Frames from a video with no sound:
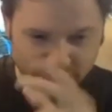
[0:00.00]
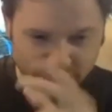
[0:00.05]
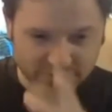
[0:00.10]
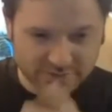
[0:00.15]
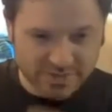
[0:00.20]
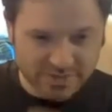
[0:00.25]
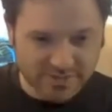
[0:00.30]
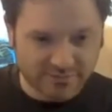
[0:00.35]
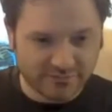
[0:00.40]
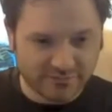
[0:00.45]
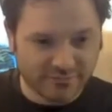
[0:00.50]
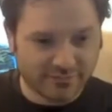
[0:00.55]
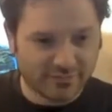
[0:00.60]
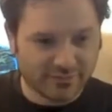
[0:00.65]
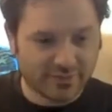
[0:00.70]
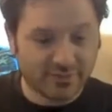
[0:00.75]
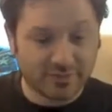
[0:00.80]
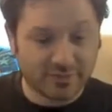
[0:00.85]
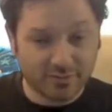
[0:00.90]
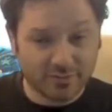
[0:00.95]
Steve,
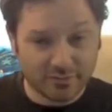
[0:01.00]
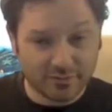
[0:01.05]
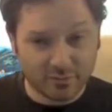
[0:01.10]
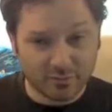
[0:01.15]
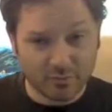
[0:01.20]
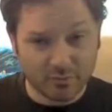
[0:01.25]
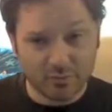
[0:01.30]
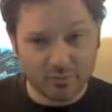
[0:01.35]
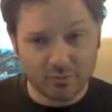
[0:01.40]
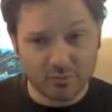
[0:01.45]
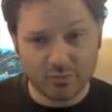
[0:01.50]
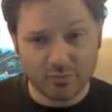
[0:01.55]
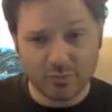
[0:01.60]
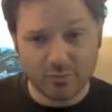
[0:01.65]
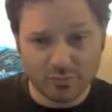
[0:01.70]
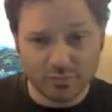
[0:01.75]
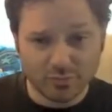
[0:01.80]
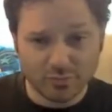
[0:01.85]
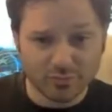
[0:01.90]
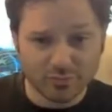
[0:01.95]

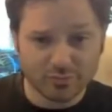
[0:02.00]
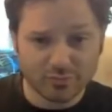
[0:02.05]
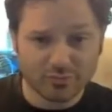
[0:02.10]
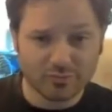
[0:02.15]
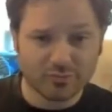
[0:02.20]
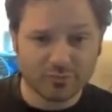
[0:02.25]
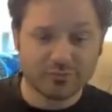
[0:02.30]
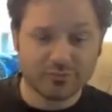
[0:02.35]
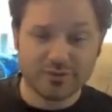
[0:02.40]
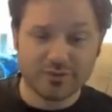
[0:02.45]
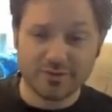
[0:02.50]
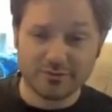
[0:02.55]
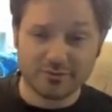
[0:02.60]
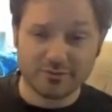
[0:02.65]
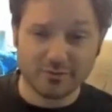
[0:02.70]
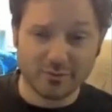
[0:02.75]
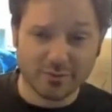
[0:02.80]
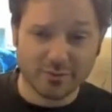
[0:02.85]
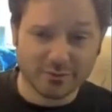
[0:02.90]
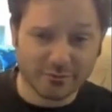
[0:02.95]

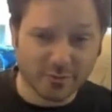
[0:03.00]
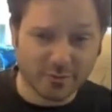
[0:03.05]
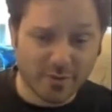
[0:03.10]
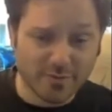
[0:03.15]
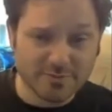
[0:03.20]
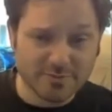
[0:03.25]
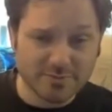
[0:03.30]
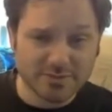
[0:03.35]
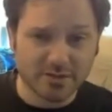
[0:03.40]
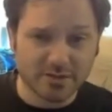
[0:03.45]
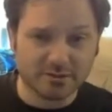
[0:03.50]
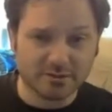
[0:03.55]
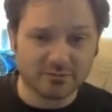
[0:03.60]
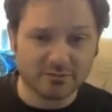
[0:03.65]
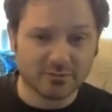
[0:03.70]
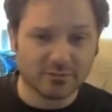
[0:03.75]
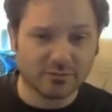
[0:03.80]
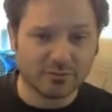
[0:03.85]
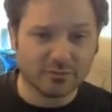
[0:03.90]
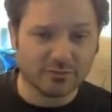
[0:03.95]
who runs the website,
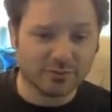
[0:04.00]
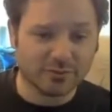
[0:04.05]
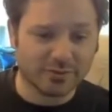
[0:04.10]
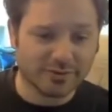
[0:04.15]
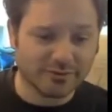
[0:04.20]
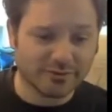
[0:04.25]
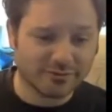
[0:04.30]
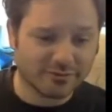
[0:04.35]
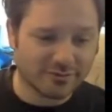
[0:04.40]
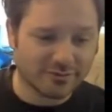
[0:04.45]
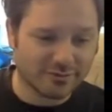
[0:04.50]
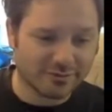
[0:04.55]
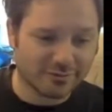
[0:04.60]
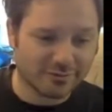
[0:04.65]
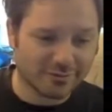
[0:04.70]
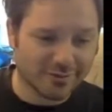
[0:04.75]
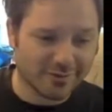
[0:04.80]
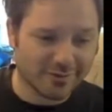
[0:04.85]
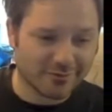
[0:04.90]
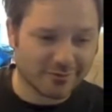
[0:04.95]
released the
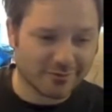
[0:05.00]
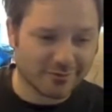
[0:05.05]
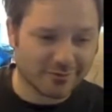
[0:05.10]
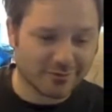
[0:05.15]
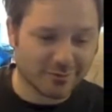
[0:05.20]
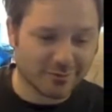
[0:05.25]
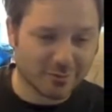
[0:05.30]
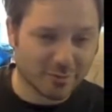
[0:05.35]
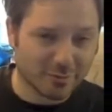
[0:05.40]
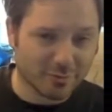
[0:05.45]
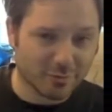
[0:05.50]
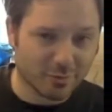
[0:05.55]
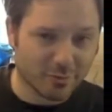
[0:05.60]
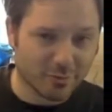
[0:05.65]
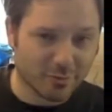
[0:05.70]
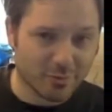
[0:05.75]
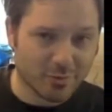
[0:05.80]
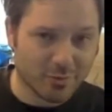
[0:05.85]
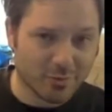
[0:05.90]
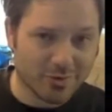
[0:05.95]
latest edition of the Big Blue
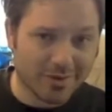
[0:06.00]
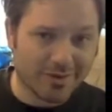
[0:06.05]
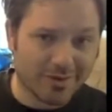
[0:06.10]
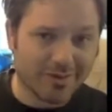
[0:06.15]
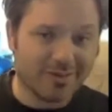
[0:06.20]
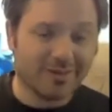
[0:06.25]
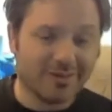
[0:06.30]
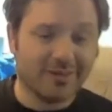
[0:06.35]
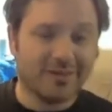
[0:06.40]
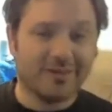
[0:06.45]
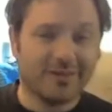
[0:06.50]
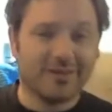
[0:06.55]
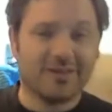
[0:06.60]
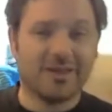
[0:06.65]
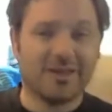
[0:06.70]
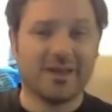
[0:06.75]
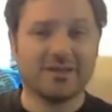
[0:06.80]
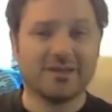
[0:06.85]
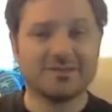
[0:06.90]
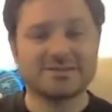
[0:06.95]
Report,
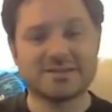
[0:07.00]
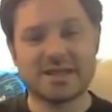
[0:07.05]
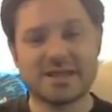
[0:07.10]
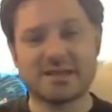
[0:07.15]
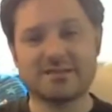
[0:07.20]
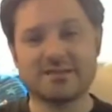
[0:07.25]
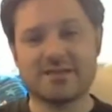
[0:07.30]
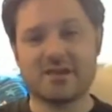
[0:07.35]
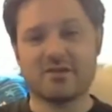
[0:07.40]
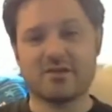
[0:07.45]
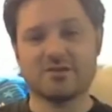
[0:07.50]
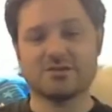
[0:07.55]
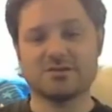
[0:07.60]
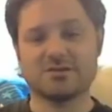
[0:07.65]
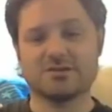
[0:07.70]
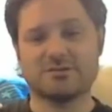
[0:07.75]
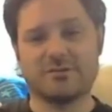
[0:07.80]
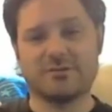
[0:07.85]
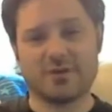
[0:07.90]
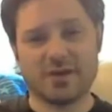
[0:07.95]
and said in there,
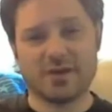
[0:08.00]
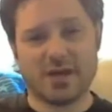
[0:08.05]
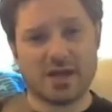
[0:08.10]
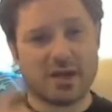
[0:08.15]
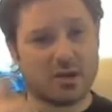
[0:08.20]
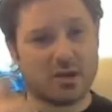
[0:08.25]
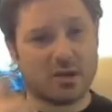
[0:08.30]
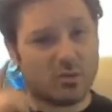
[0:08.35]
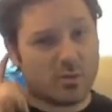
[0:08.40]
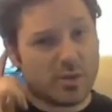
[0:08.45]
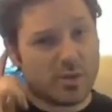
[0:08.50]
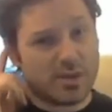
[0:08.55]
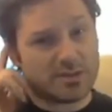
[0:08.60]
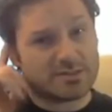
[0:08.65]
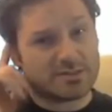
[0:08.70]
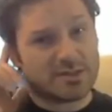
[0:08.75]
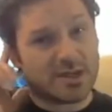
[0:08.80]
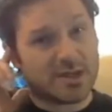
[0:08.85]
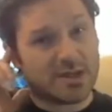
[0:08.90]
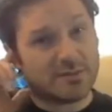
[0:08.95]
it's funny how we
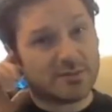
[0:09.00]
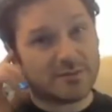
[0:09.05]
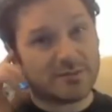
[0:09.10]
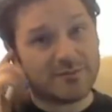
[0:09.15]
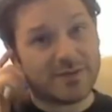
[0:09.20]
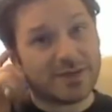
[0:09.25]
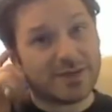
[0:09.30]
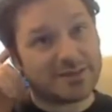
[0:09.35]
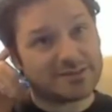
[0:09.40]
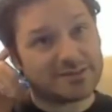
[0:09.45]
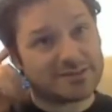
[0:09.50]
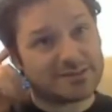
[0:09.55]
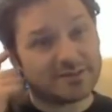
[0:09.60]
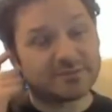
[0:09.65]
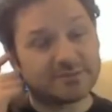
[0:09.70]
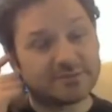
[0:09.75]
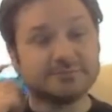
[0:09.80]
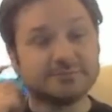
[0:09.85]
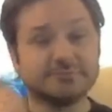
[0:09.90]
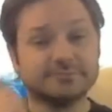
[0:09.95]
as comic fans